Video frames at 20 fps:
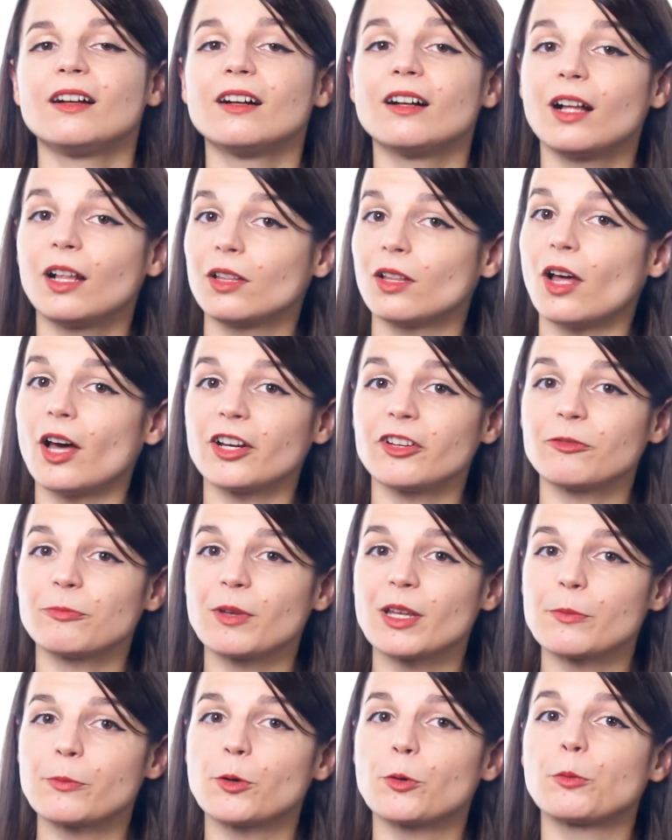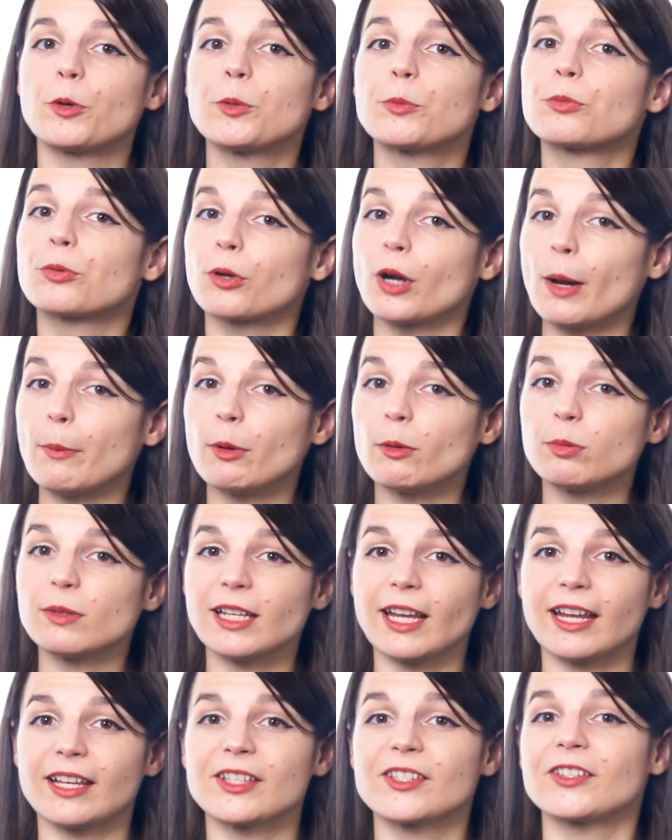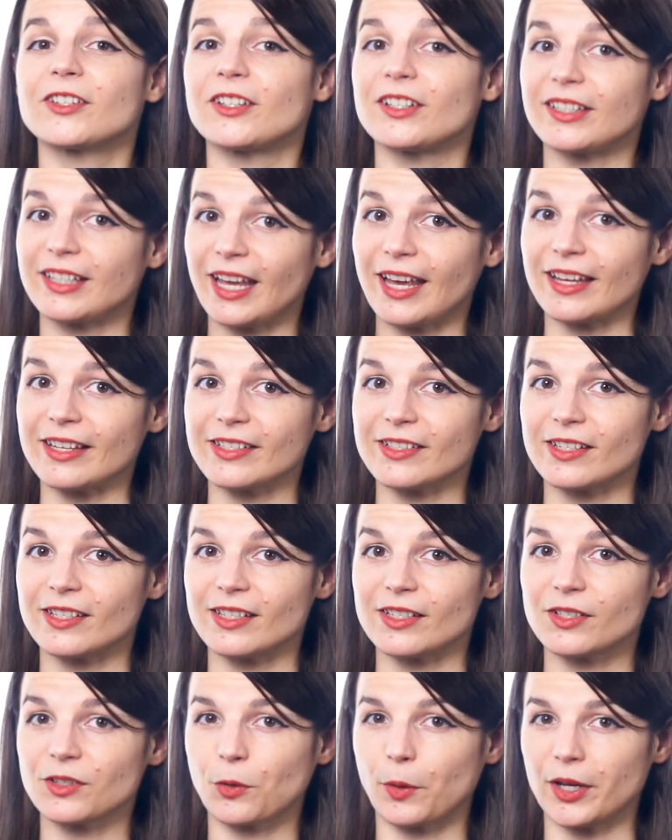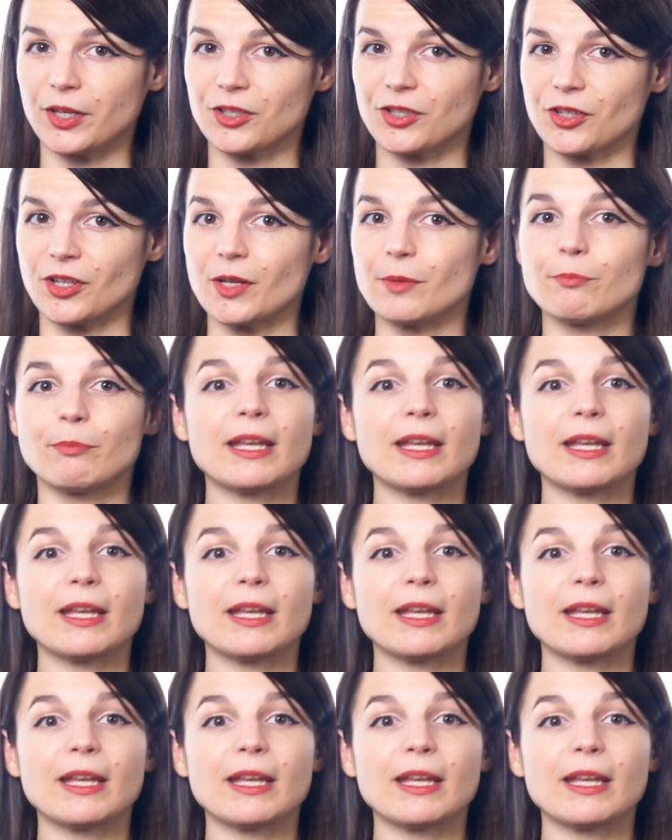A lot of people would probably answer yes to this question